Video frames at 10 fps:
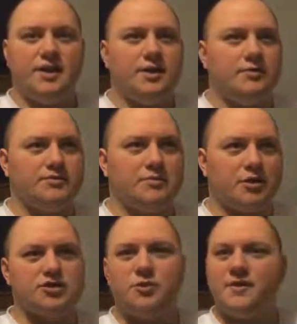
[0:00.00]
It was
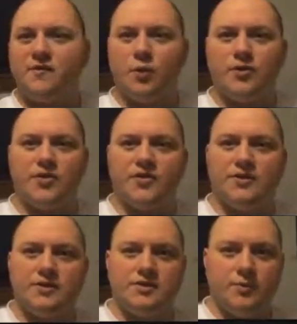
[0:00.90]
March 24th,
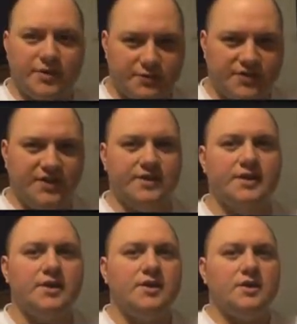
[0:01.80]
2013.